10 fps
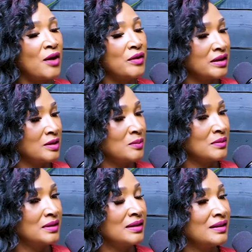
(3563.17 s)
him
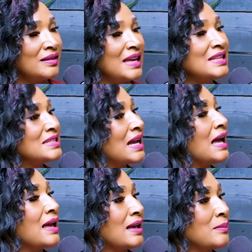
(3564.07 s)
that
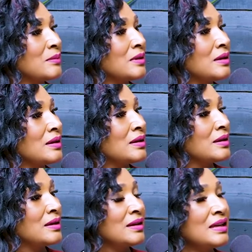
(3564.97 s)
time,
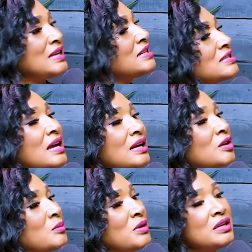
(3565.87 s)
he's not going
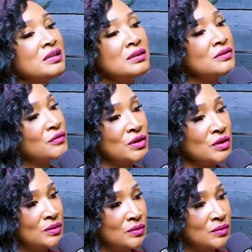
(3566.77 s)
to be good for you.